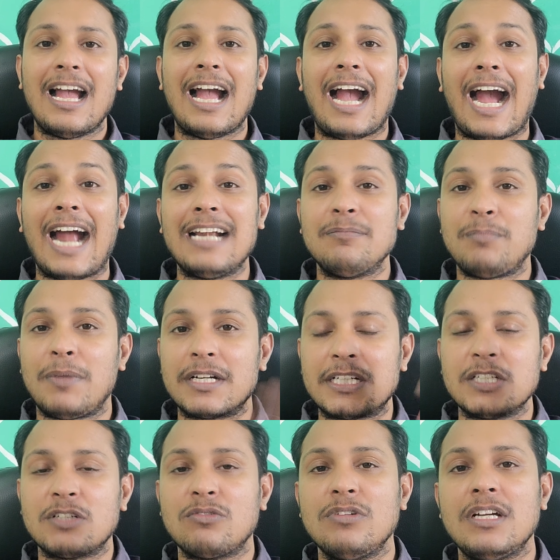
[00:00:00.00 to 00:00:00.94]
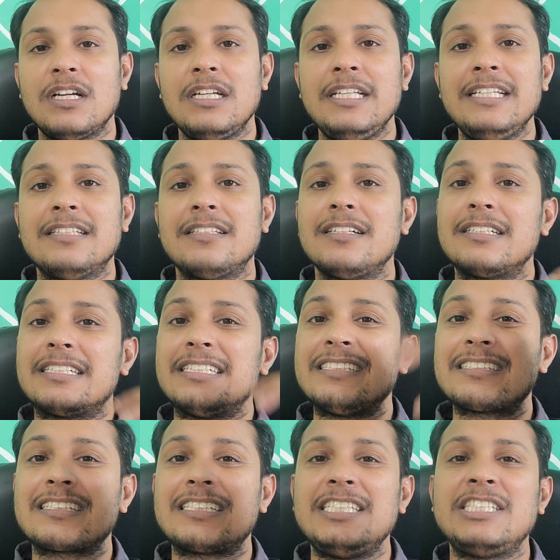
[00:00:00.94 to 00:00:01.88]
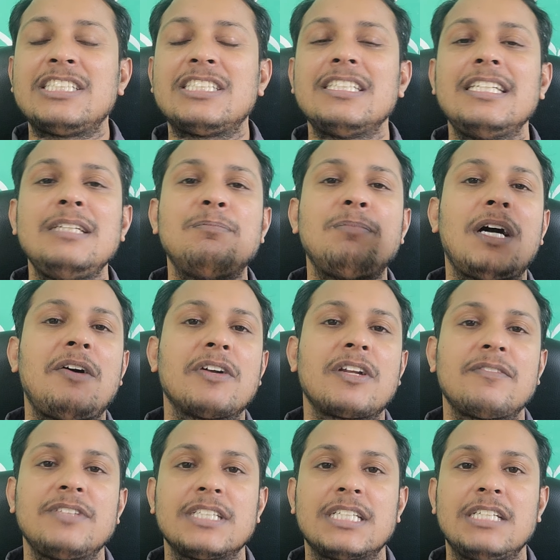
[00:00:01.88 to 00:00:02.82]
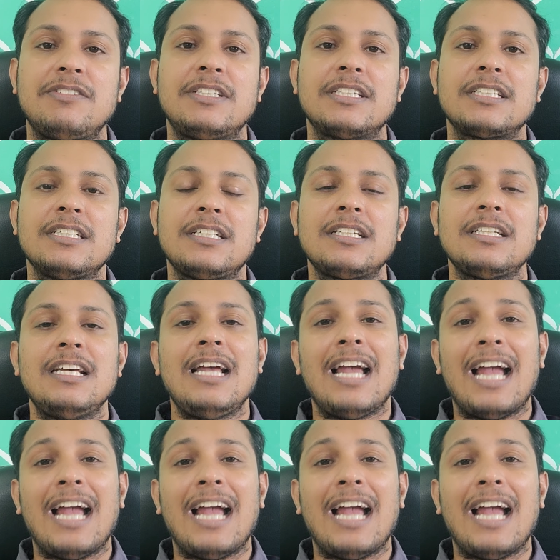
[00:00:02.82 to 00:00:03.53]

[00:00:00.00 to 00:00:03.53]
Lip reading: and particularly the discretionary power of the governor,